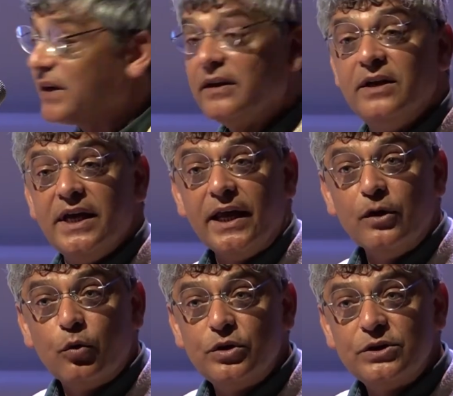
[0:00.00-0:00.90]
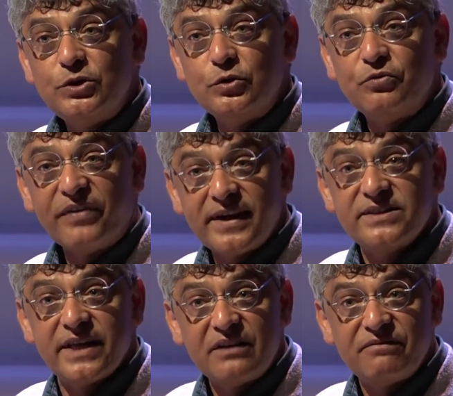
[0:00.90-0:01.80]
but in order to
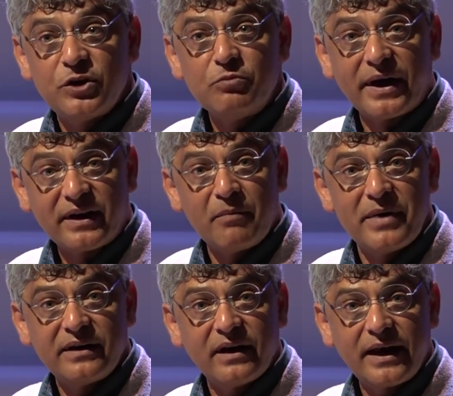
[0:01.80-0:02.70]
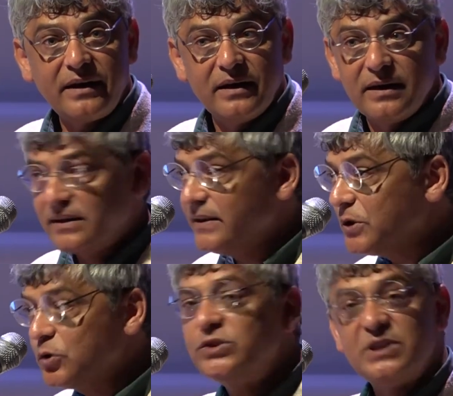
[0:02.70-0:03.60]
face the elephant who might come at night,
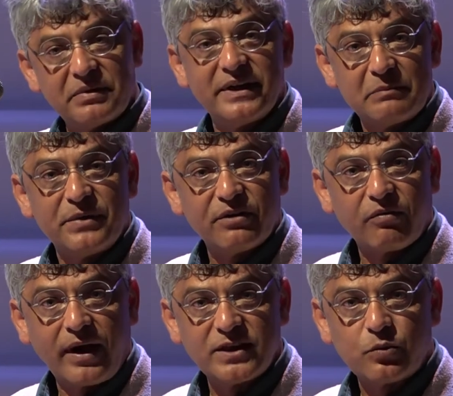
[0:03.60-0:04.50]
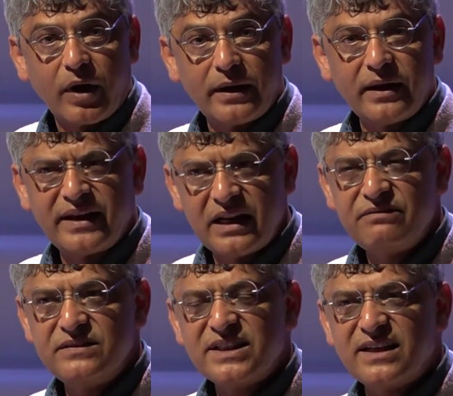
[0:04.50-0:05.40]
they do sip a little bit of rice wine. And
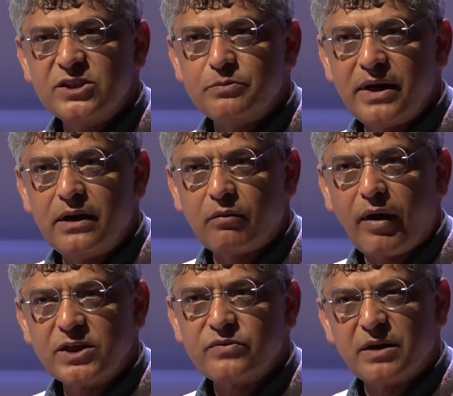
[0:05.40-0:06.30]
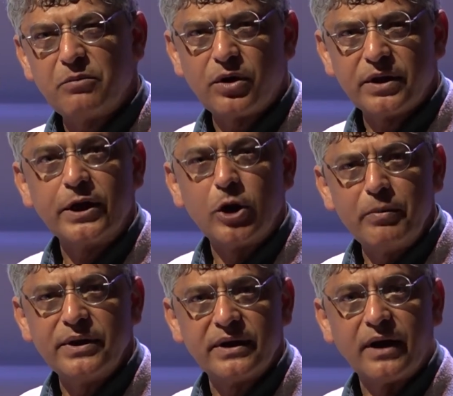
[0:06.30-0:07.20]
elephants can smell rice wine about a
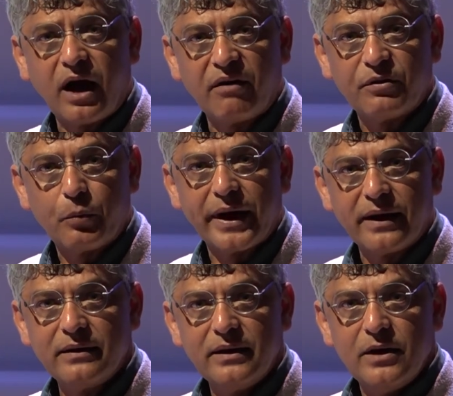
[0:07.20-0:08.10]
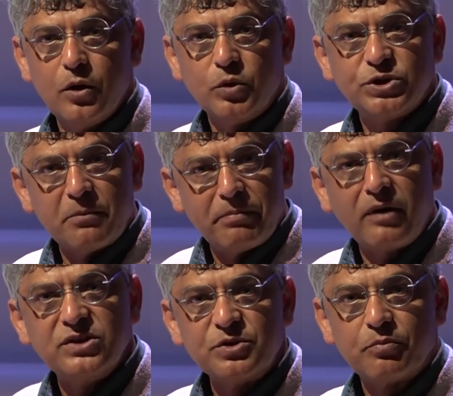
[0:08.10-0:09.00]
kilometer and a half away, which
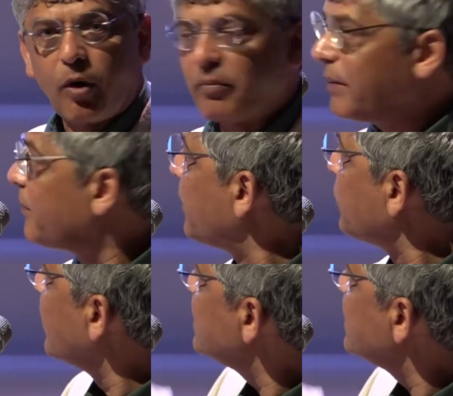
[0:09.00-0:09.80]
compounds the problem. But